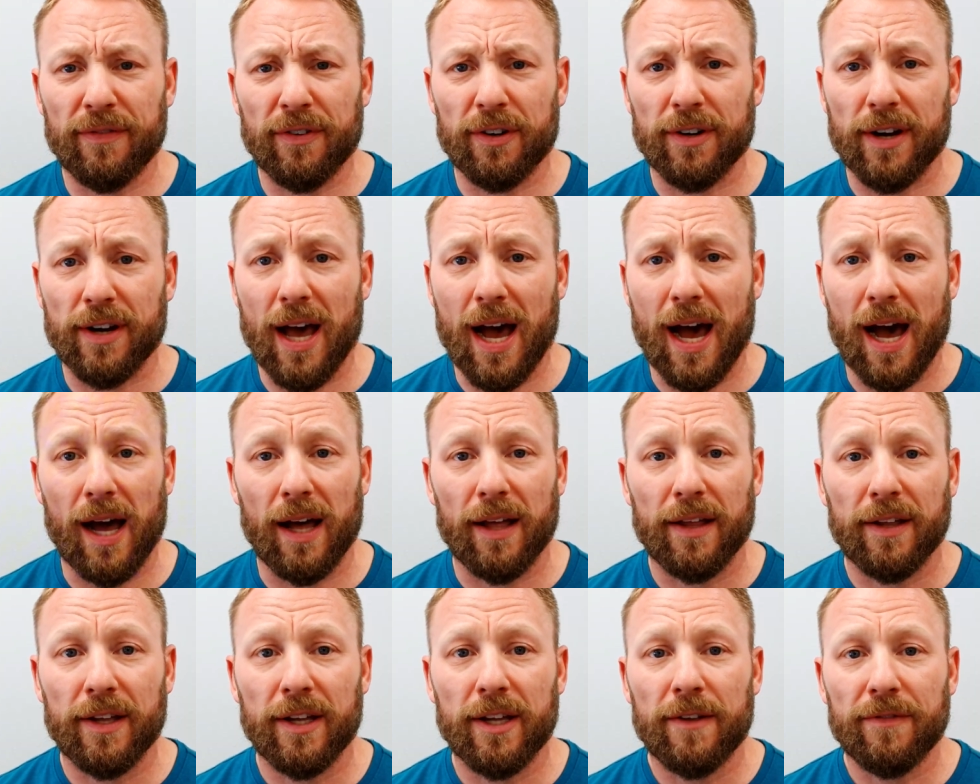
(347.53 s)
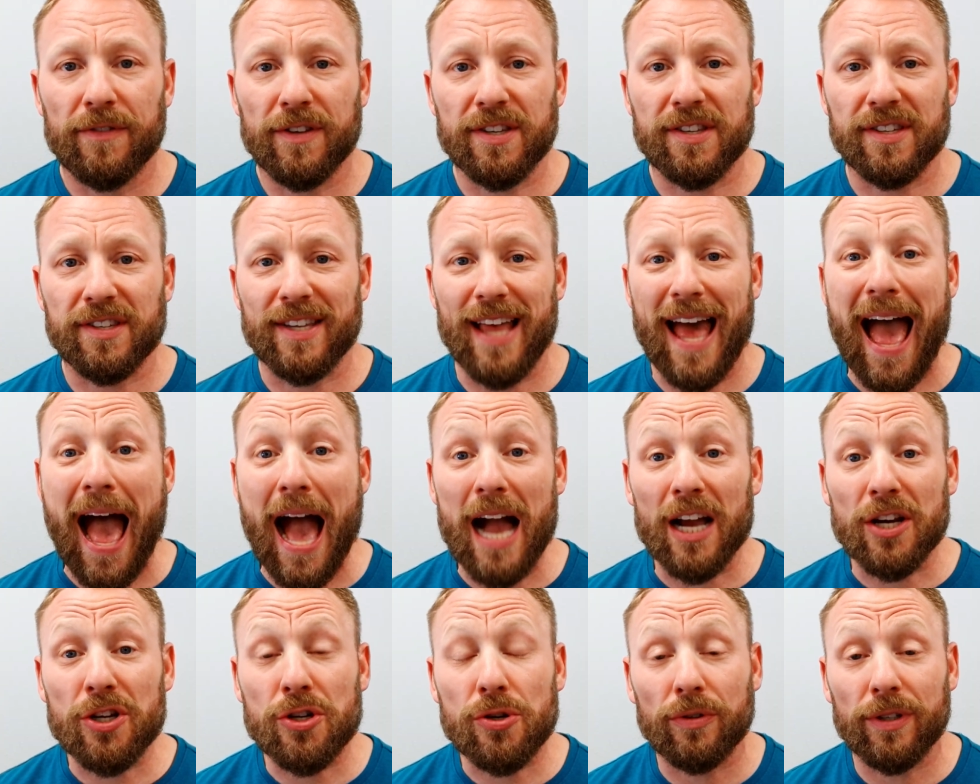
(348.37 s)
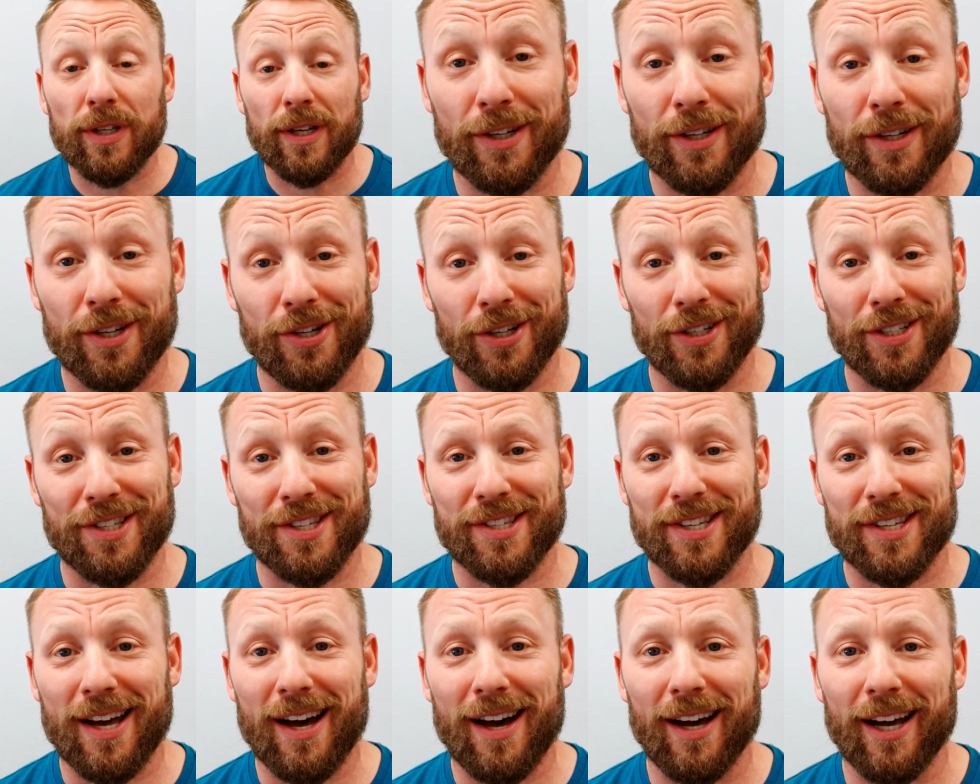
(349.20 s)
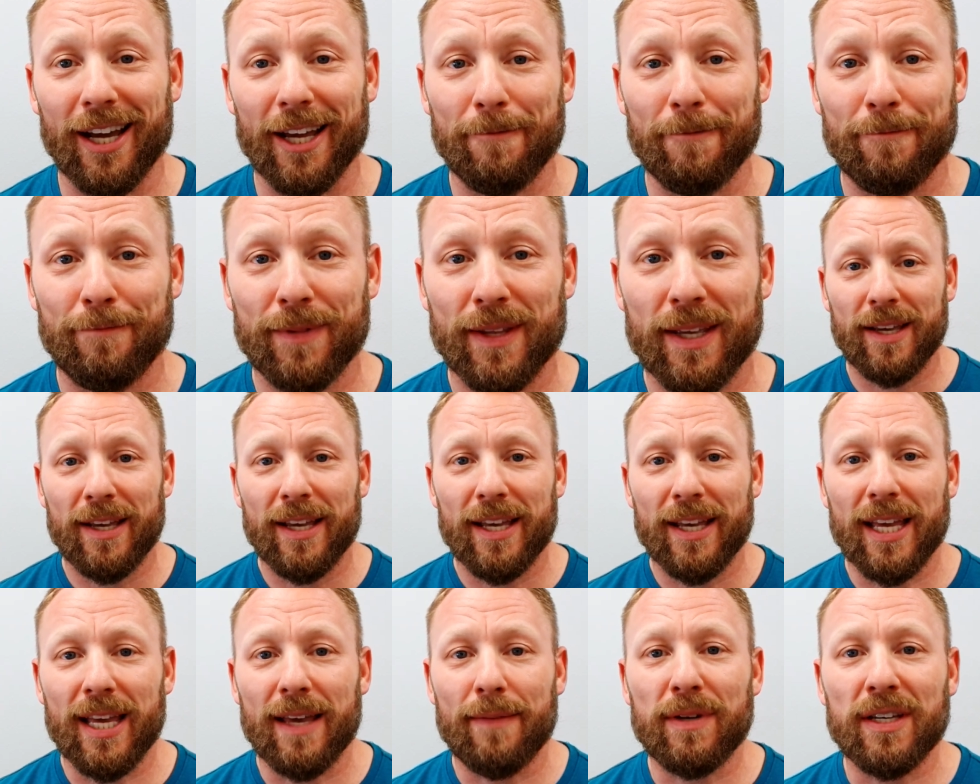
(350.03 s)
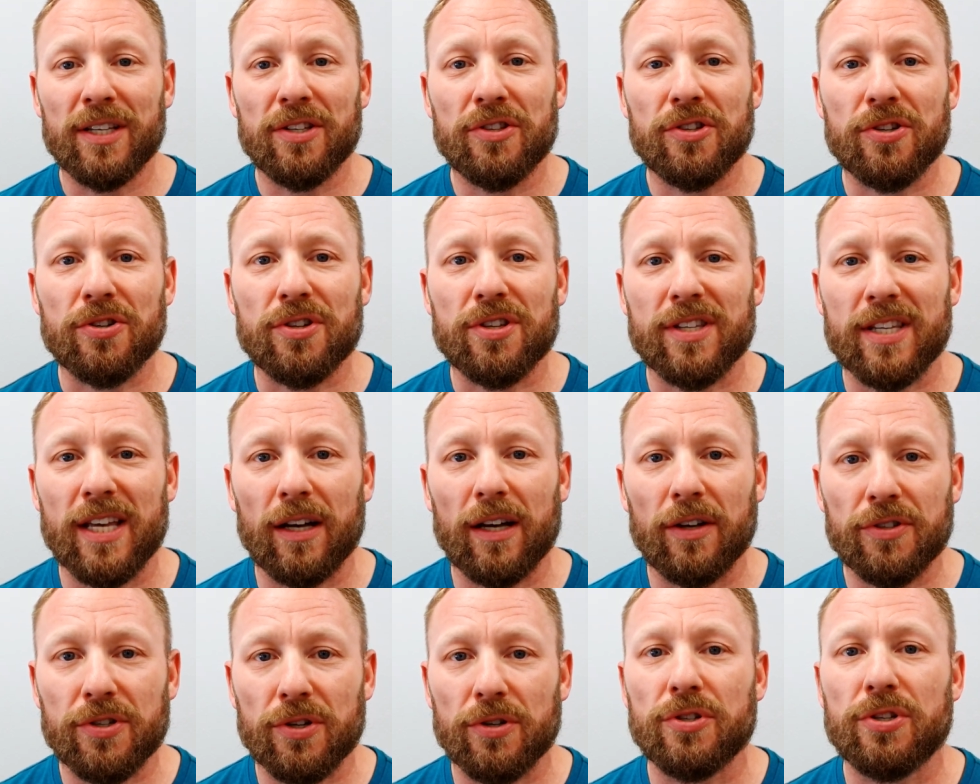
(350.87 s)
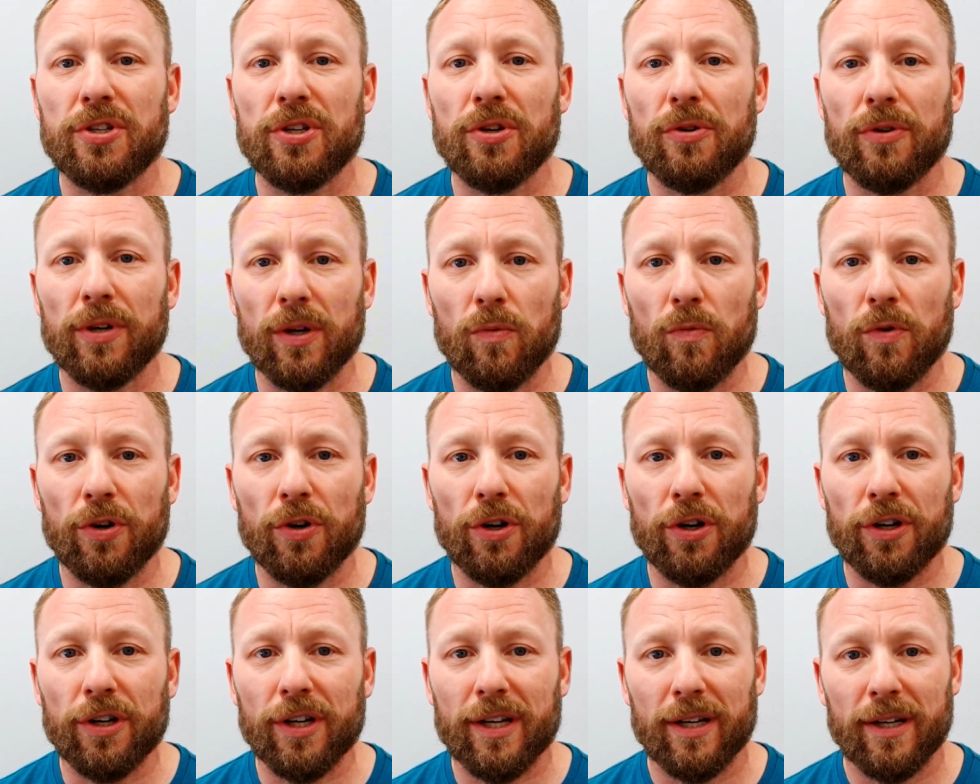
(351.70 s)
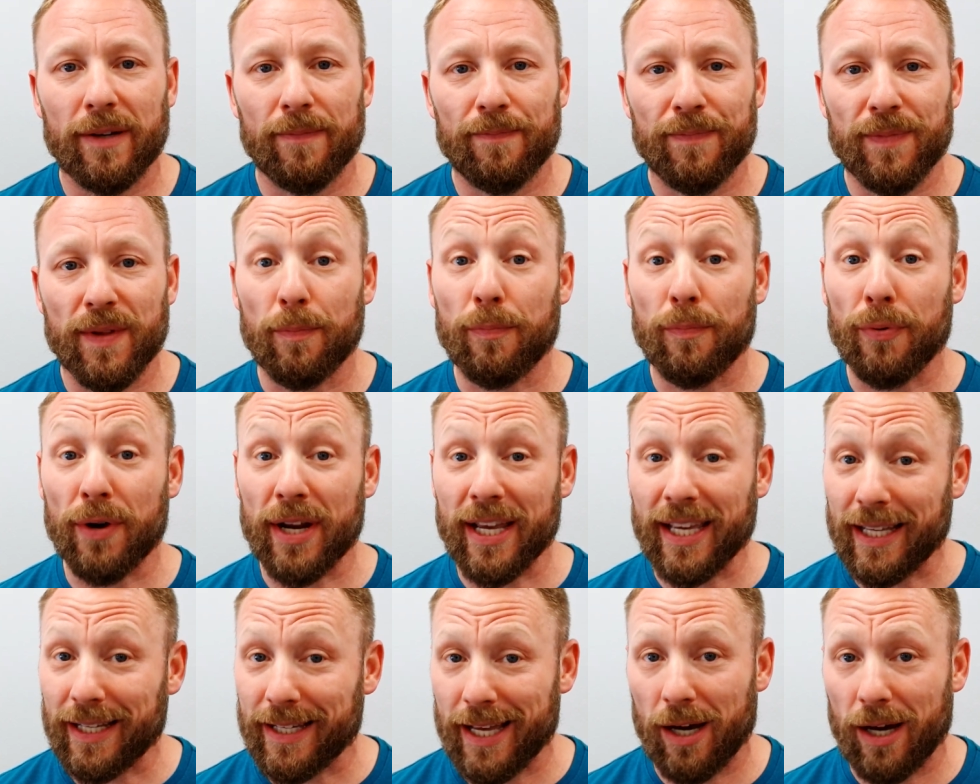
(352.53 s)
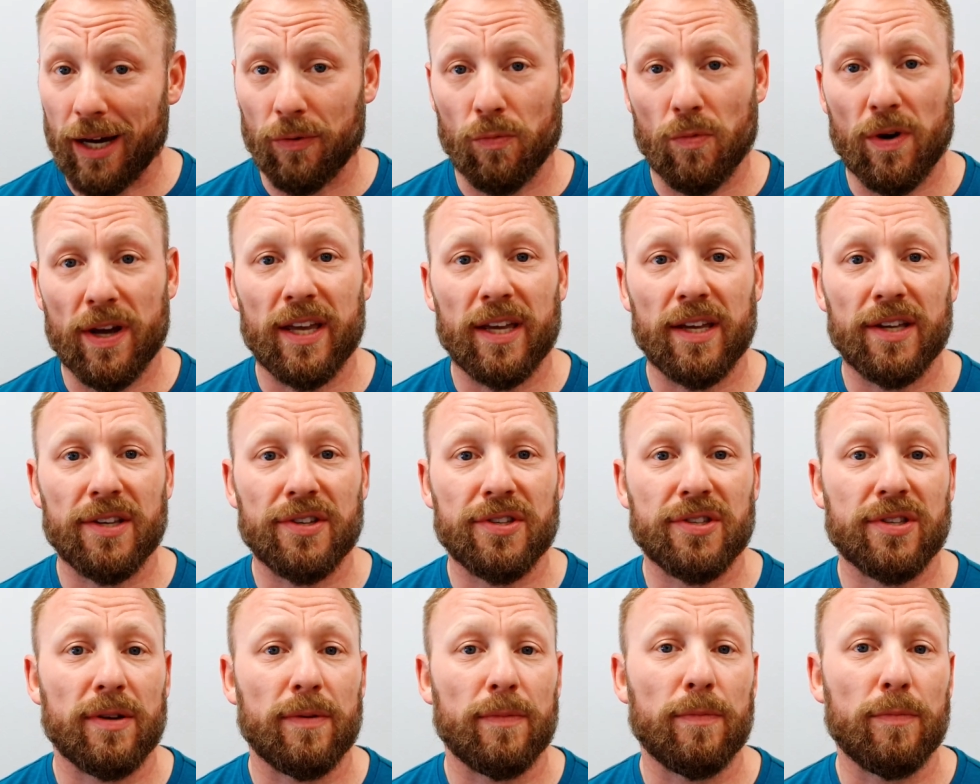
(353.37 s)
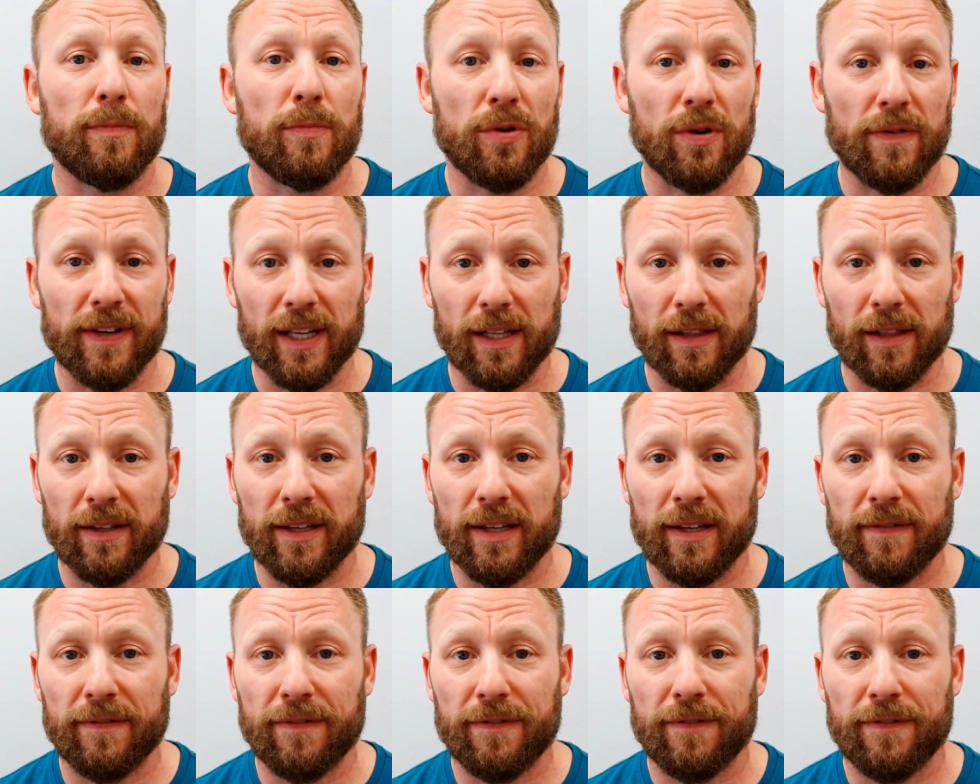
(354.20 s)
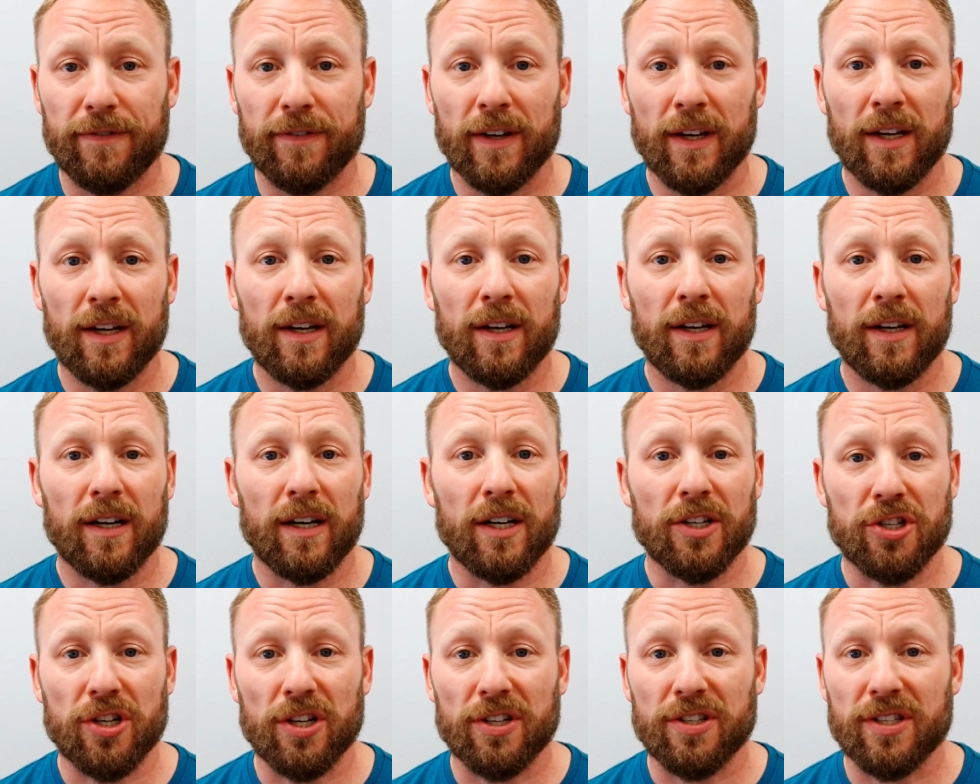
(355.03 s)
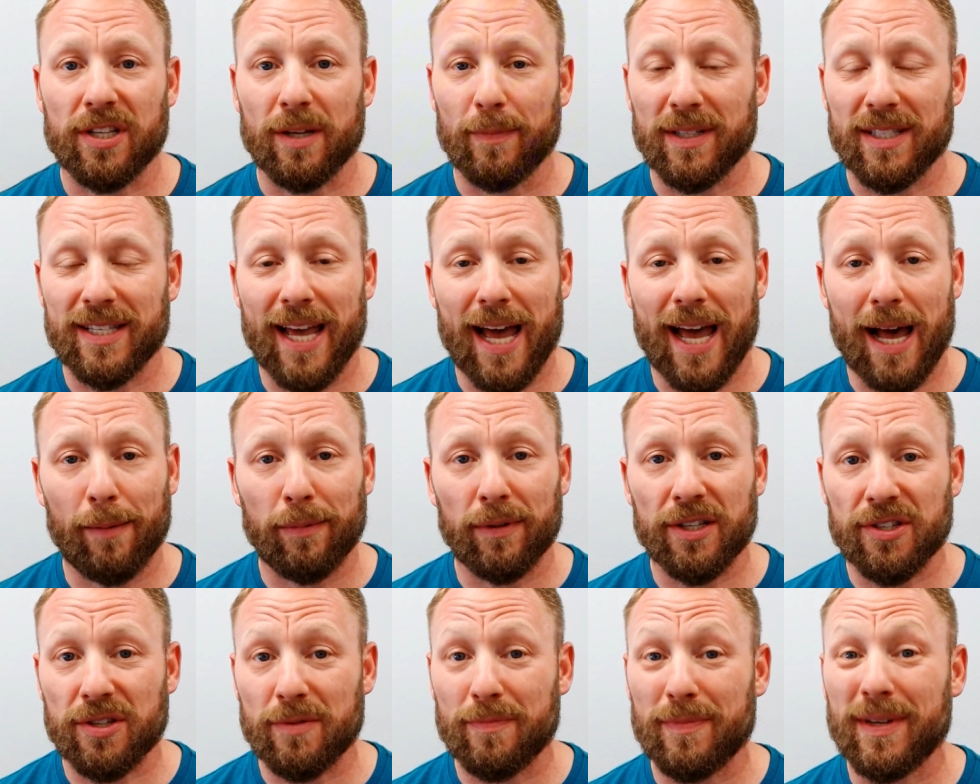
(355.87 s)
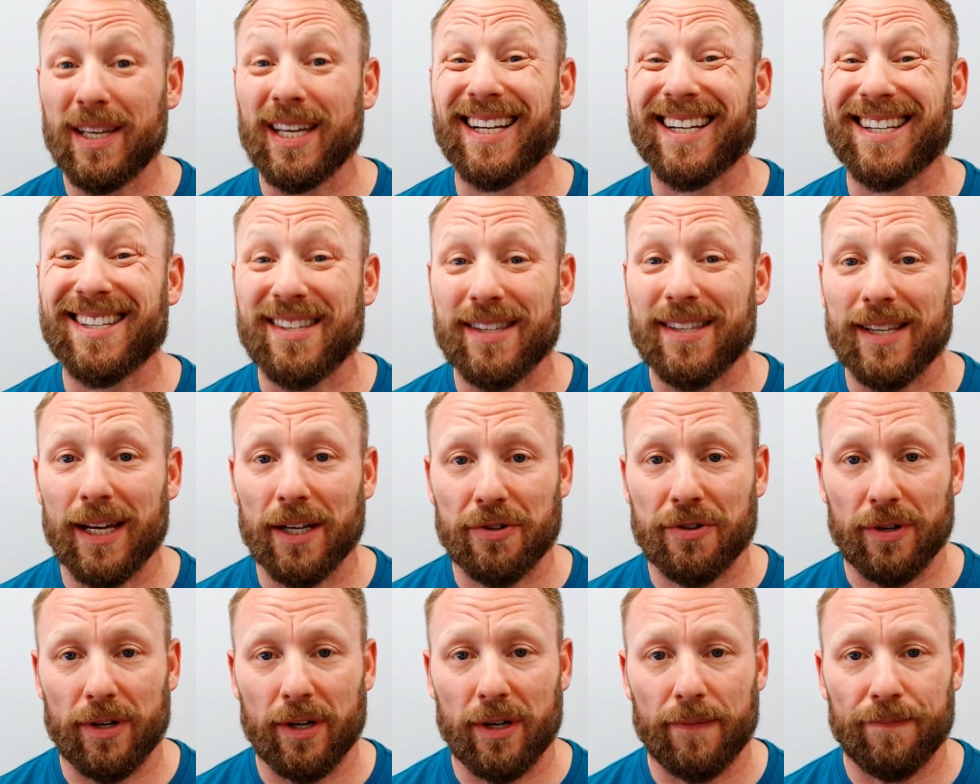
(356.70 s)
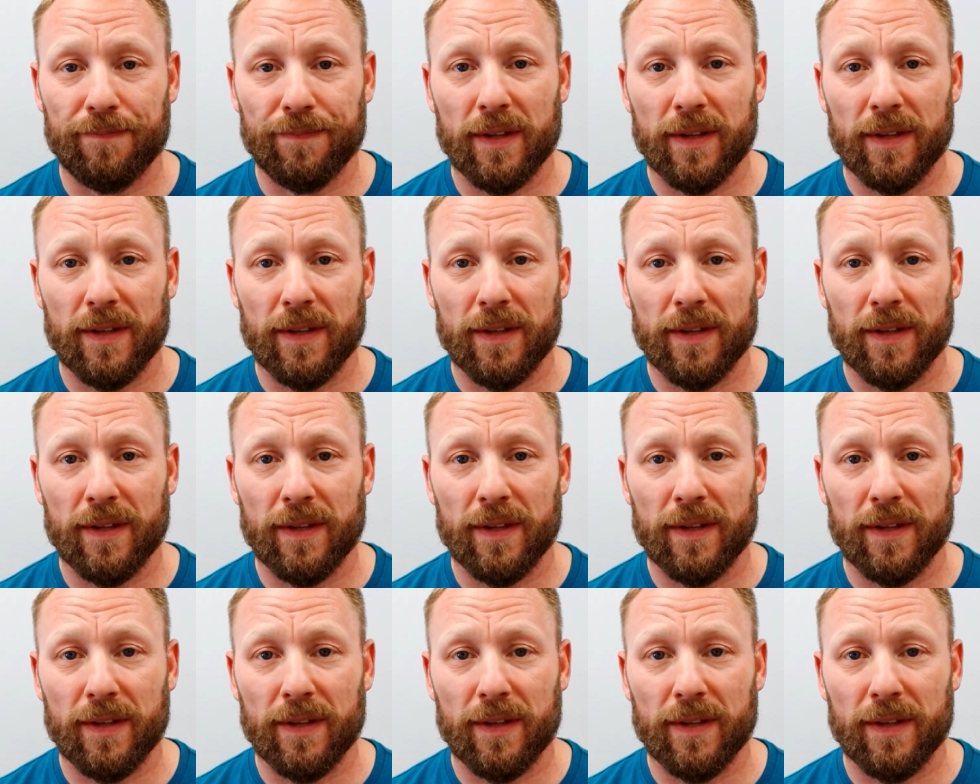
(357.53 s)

it or not, this is actually a good sign. It means your cells are doing work, breaking down waste, moving lymph, adjusting metabolism, etc.